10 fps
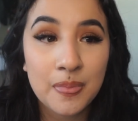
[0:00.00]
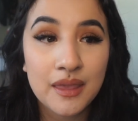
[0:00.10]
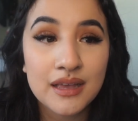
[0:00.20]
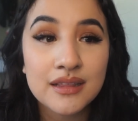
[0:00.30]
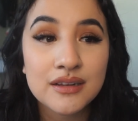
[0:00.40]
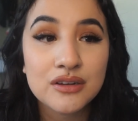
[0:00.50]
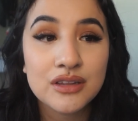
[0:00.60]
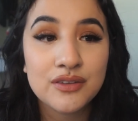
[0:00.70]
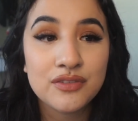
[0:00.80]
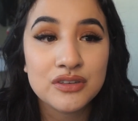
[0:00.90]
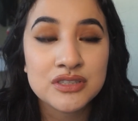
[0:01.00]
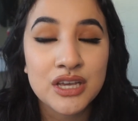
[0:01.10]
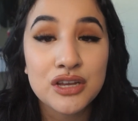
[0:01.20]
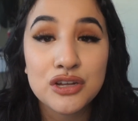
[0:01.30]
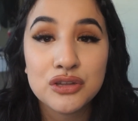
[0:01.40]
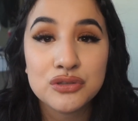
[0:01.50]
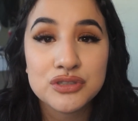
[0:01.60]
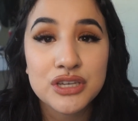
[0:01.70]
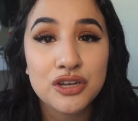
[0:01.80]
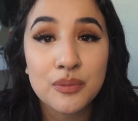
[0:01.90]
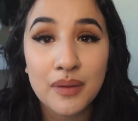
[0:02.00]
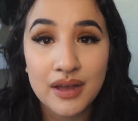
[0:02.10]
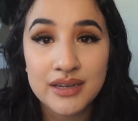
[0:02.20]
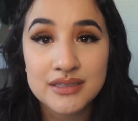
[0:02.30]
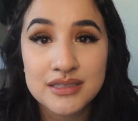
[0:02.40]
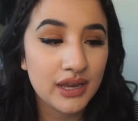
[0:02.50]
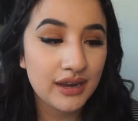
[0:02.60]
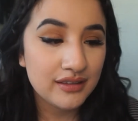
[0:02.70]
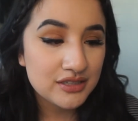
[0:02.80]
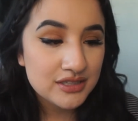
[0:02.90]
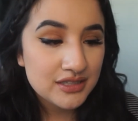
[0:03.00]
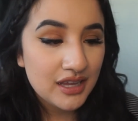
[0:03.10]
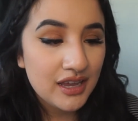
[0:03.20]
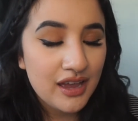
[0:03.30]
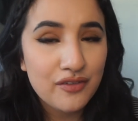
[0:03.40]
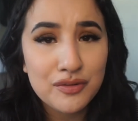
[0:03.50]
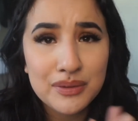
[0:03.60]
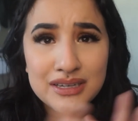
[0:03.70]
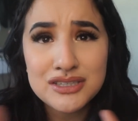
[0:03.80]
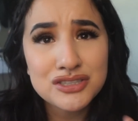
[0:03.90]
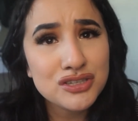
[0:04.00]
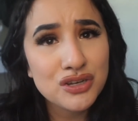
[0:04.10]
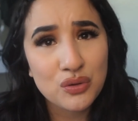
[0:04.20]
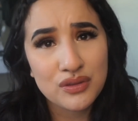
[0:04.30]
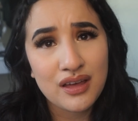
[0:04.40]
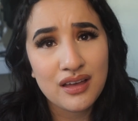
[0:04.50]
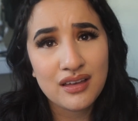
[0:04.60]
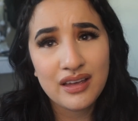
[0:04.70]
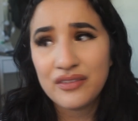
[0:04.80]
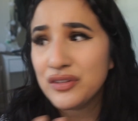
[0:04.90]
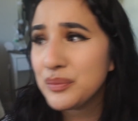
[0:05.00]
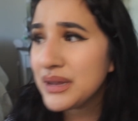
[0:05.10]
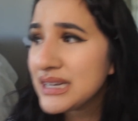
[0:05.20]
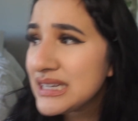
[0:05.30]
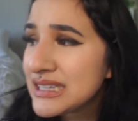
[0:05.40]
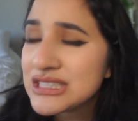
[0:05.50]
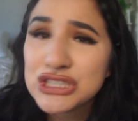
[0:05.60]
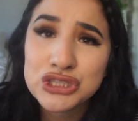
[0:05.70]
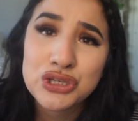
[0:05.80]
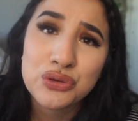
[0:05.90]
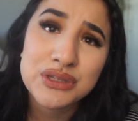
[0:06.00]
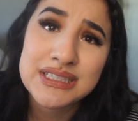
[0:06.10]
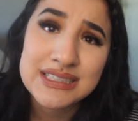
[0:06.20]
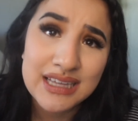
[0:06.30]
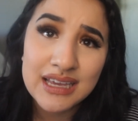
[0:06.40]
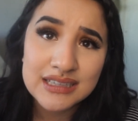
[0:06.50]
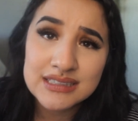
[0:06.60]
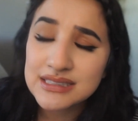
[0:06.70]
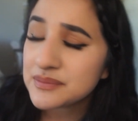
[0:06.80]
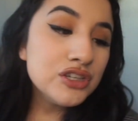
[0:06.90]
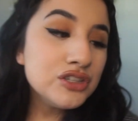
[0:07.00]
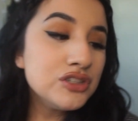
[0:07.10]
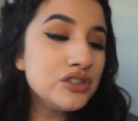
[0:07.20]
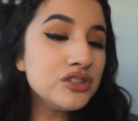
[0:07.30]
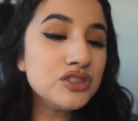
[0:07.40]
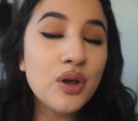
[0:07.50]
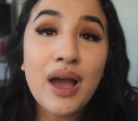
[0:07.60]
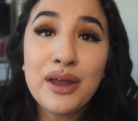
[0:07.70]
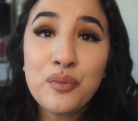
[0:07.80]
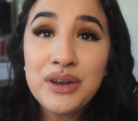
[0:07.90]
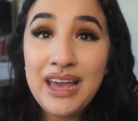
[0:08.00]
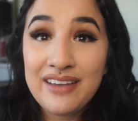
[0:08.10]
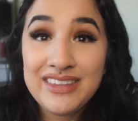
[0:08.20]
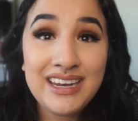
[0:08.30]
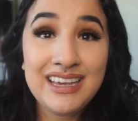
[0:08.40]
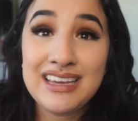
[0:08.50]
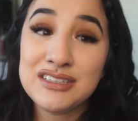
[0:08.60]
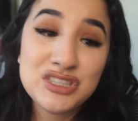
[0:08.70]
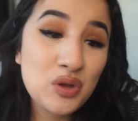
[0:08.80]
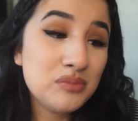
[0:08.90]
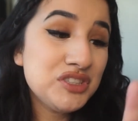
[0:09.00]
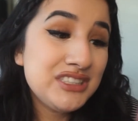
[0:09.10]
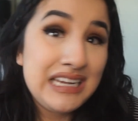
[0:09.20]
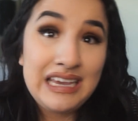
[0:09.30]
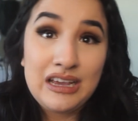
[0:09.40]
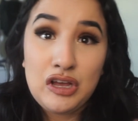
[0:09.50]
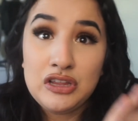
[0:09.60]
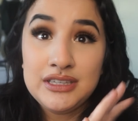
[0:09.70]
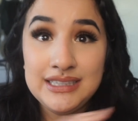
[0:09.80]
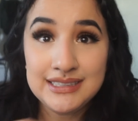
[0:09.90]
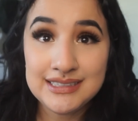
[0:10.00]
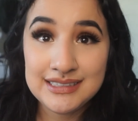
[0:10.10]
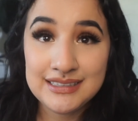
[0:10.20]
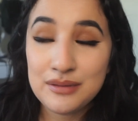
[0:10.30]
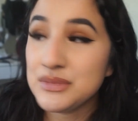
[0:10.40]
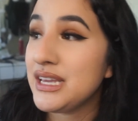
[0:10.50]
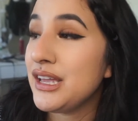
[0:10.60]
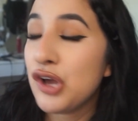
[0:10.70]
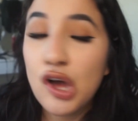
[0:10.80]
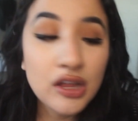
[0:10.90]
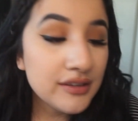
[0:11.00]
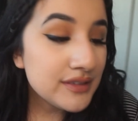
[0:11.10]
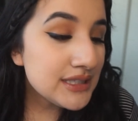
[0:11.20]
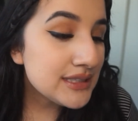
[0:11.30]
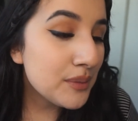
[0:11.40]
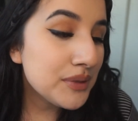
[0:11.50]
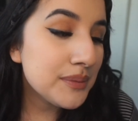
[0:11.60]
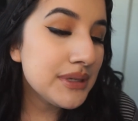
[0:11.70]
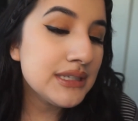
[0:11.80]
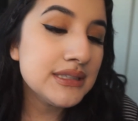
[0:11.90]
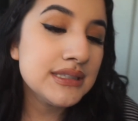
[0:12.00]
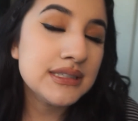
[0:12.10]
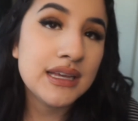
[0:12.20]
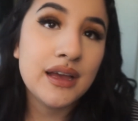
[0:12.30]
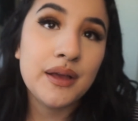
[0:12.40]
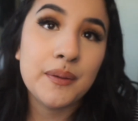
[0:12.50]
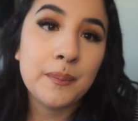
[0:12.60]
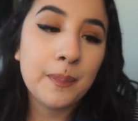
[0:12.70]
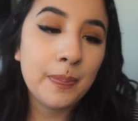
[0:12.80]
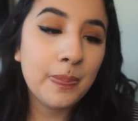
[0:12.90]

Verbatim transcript: it literally feels like you're losing your mind. And I just think everybody should know that. Everybody needs to know these things. So I don't want to have that again, so I'm just taking all of this. I'm taking all of these supplements. Um,